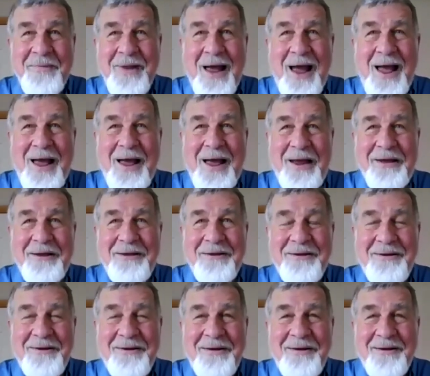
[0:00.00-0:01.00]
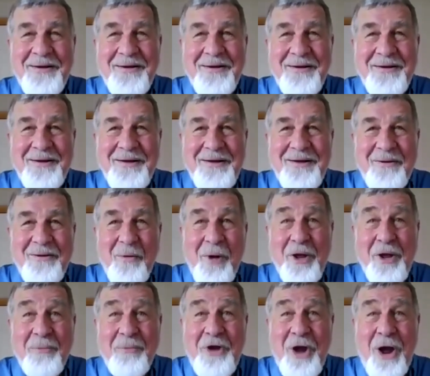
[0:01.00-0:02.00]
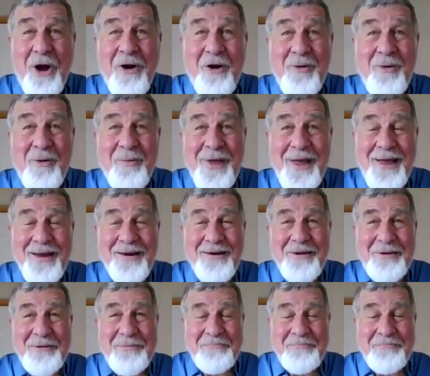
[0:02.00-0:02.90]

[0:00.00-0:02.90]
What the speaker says: Hi, welcome to Armaid.